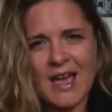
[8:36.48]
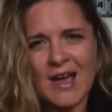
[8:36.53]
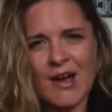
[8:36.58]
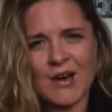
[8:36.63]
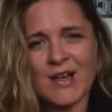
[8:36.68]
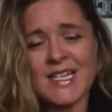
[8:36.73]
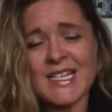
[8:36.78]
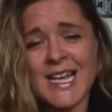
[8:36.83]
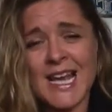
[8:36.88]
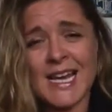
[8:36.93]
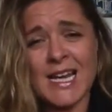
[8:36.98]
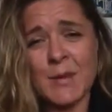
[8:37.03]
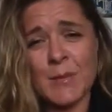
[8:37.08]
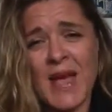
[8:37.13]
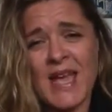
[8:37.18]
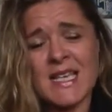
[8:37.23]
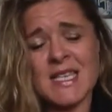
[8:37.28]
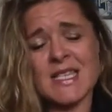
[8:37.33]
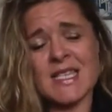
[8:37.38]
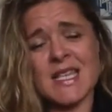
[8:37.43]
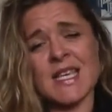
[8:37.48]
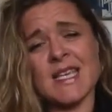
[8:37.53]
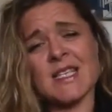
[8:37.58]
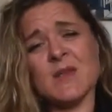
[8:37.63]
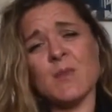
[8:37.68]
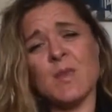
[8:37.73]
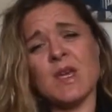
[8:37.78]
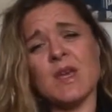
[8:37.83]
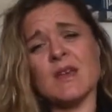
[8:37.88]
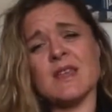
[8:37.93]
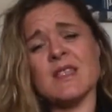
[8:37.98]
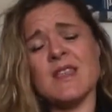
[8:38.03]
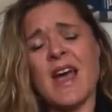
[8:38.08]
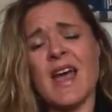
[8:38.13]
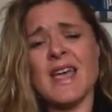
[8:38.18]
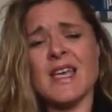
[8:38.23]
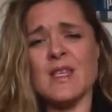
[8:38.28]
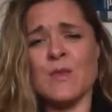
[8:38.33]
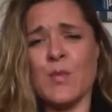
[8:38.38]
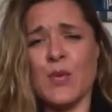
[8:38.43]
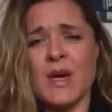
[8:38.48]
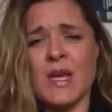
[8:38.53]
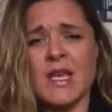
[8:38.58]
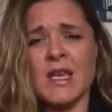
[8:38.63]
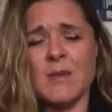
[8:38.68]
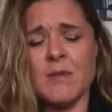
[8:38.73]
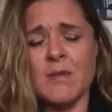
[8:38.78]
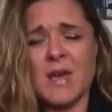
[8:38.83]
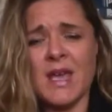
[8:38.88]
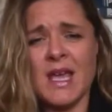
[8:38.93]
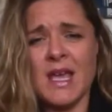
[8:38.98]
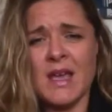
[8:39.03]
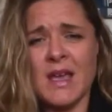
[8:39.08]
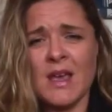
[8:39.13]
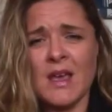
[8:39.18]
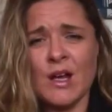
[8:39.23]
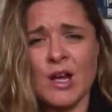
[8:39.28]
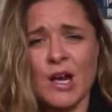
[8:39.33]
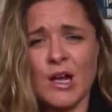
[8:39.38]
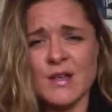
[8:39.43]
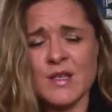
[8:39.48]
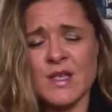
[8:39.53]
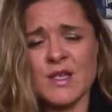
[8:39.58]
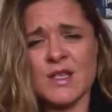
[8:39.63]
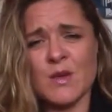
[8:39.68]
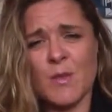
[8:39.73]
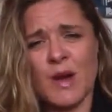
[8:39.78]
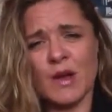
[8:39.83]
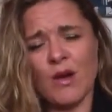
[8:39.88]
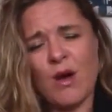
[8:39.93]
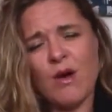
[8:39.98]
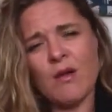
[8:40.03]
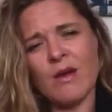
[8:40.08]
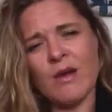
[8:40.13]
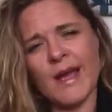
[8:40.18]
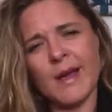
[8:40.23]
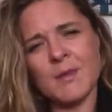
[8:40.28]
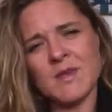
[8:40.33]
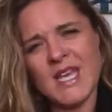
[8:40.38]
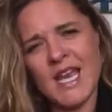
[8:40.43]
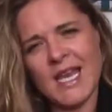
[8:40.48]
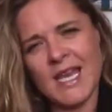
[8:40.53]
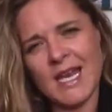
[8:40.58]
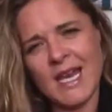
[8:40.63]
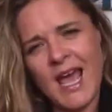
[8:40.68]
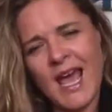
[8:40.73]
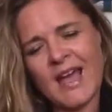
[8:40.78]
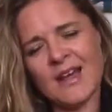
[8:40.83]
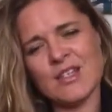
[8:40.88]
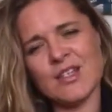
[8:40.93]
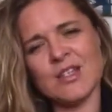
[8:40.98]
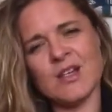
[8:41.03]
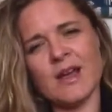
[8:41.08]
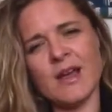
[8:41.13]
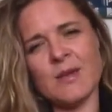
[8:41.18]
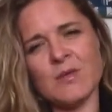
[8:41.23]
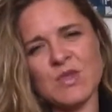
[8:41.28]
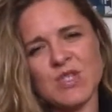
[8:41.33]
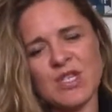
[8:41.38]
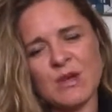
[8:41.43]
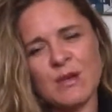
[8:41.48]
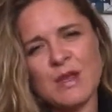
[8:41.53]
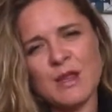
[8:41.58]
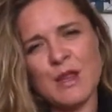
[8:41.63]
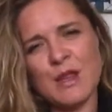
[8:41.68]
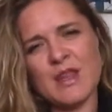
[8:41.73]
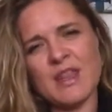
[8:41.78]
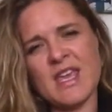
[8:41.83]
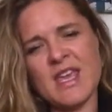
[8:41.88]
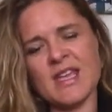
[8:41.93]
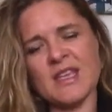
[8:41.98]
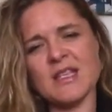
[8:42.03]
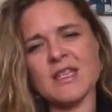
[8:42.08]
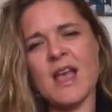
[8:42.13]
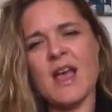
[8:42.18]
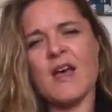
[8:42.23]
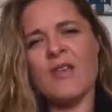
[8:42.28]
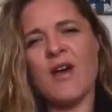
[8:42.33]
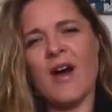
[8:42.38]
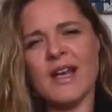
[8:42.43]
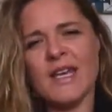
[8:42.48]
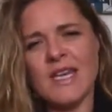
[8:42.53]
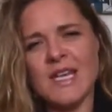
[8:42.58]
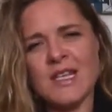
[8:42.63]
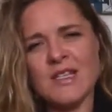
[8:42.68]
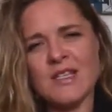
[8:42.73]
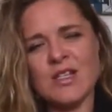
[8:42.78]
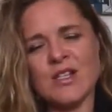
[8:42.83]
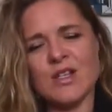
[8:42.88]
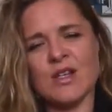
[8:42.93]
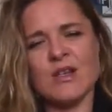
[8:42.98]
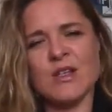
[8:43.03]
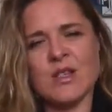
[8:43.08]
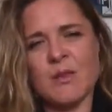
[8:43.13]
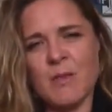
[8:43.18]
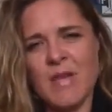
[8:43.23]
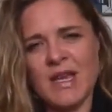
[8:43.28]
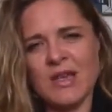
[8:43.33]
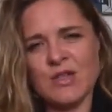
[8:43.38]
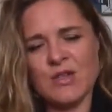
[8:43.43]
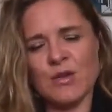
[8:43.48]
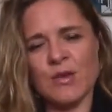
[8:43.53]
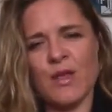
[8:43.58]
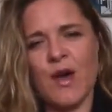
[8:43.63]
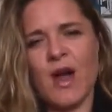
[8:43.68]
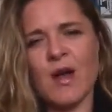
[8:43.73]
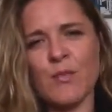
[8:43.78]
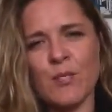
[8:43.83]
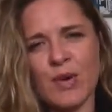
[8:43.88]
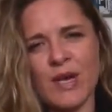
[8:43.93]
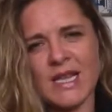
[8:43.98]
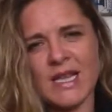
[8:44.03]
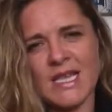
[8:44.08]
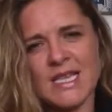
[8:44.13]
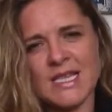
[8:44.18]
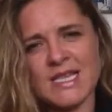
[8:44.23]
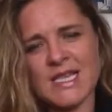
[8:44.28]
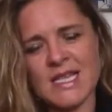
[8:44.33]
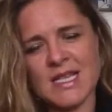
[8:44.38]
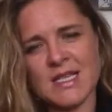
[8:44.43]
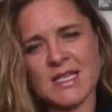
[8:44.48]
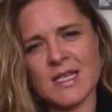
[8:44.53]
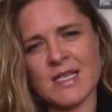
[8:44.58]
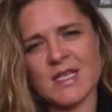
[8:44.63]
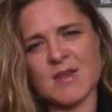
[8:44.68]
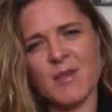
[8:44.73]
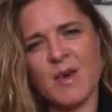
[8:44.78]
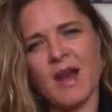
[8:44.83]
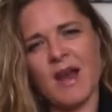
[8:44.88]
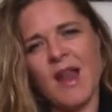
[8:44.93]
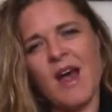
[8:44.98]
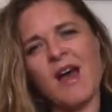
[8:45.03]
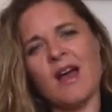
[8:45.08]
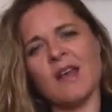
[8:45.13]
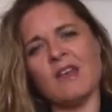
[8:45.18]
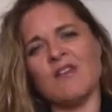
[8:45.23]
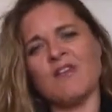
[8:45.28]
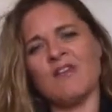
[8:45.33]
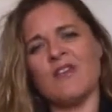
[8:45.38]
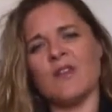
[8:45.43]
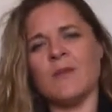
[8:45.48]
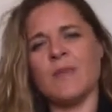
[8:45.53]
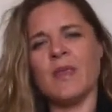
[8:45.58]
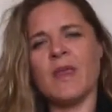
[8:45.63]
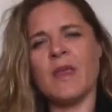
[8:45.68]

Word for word: on a daily basis because that is bringing me closer to my goal. I am taking action, I am doing the things that I need to do to make sure that I bring these things into my life.